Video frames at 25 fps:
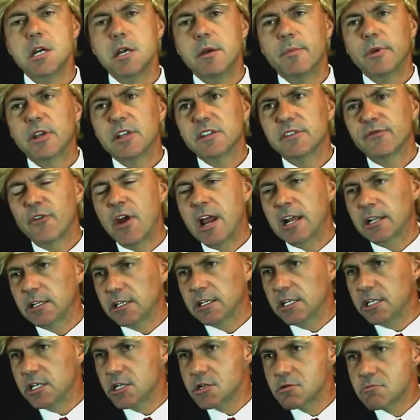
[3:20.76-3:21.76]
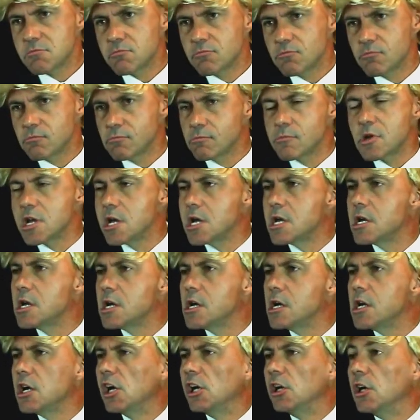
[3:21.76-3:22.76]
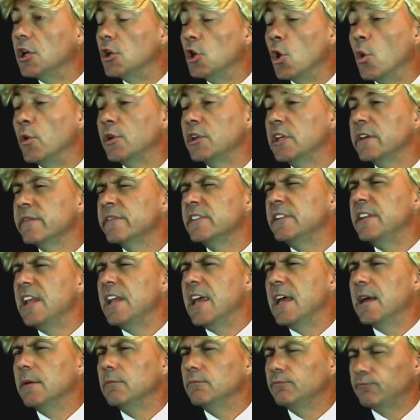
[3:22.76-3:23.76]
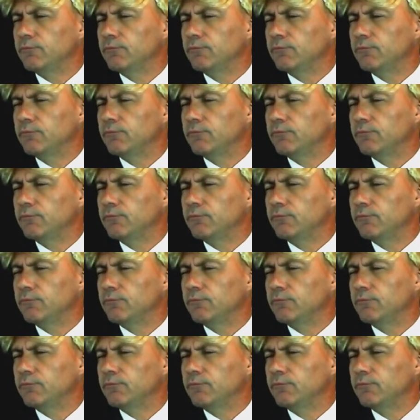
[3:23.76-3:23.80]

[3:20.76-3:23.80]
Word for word: Because frankly, no one gives a damn.